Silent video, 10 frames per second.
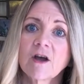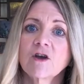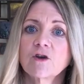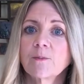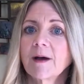
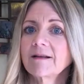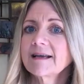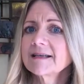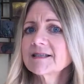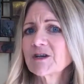Your
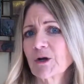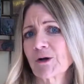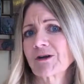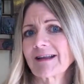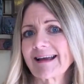belly is
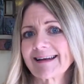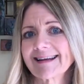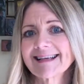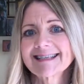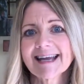gurgling.
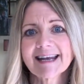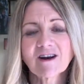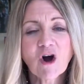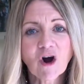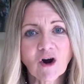It's getting
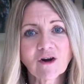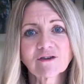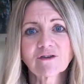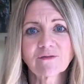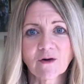hard
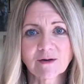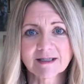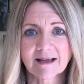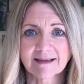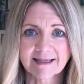to focus
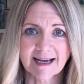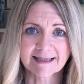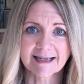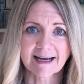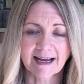on the
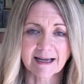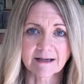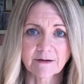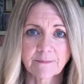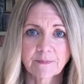task at
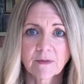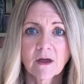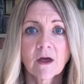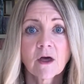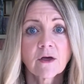hand.
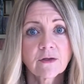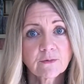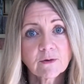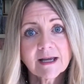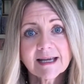
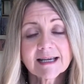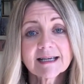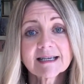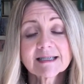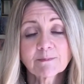3
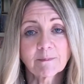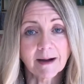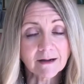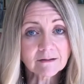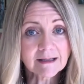is
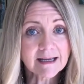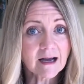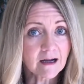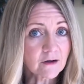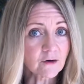mildly
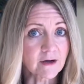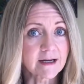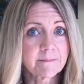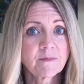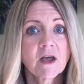
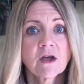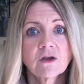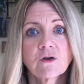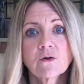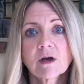hungry.
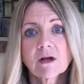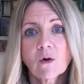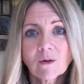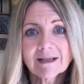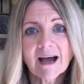You can
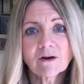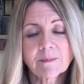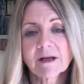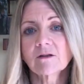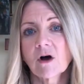hold out a
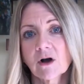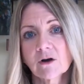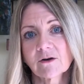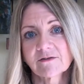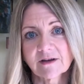bit
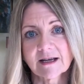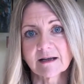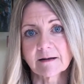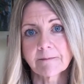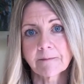longer if needed.